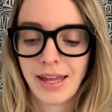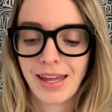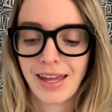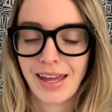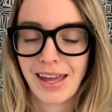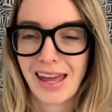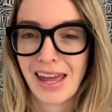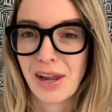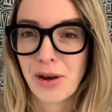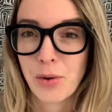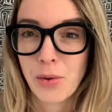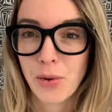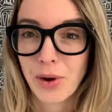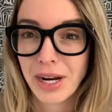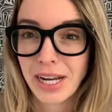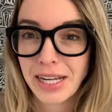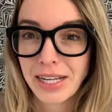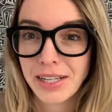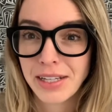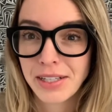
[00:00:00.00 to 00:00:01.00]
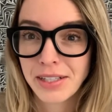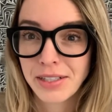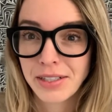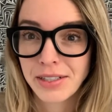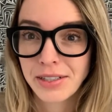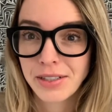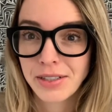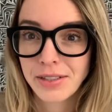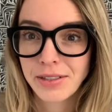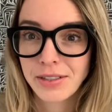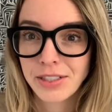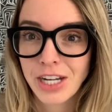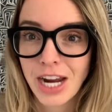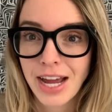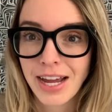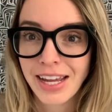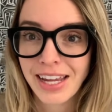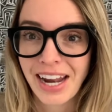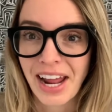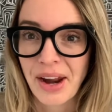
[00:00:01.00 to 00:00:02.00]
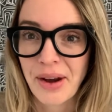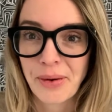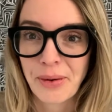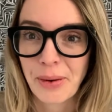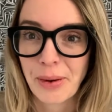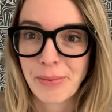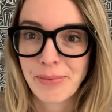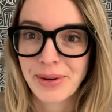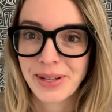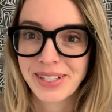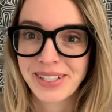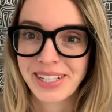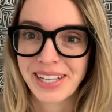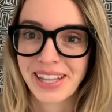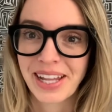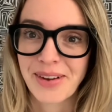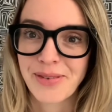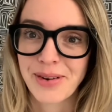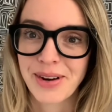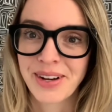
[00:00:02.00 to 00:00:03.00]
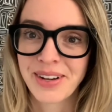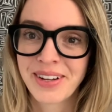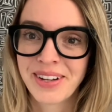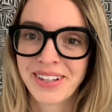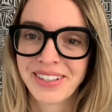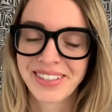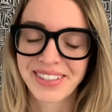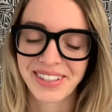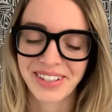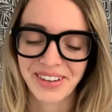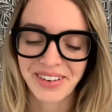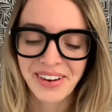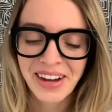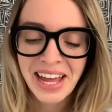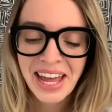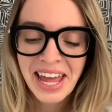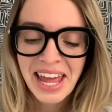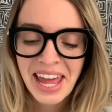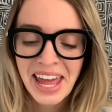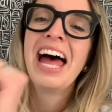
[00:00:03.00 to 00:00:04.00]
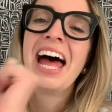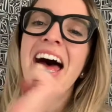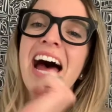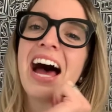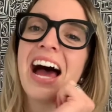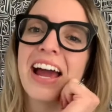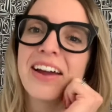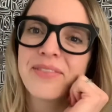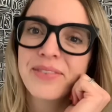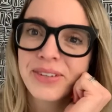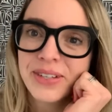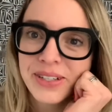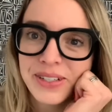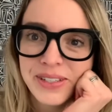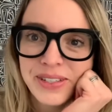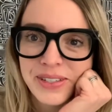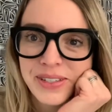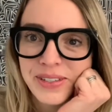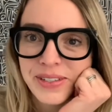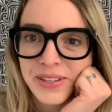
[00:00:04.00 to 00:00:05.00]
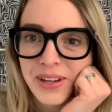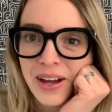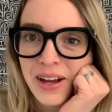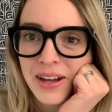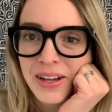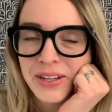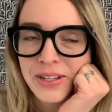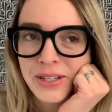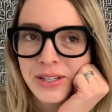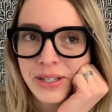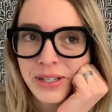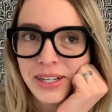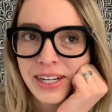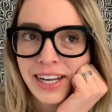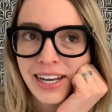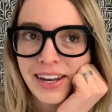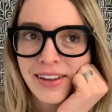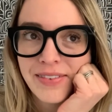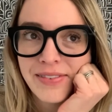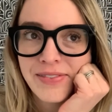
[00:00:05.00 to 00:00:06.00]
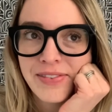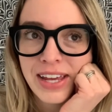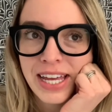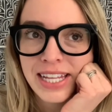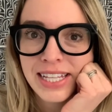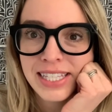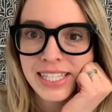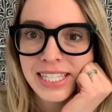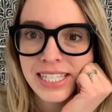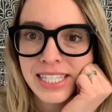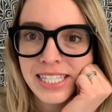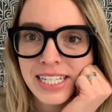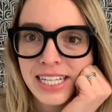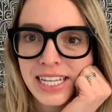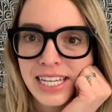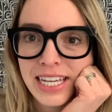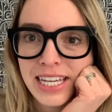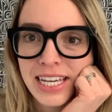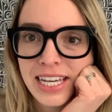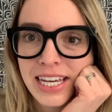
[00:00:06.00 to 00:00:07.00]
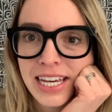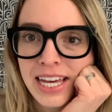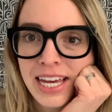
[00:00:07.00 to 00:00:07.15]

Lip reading: and Norak jacket. I don't know, I'm probably saying that wrong also. I first saw it during Fancy